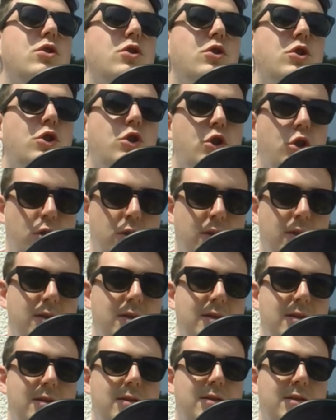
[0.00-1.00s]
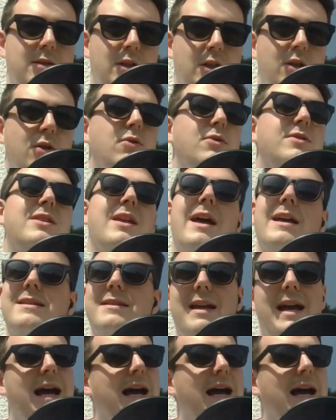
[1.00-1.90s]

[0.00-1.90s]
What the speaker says: students to use, that is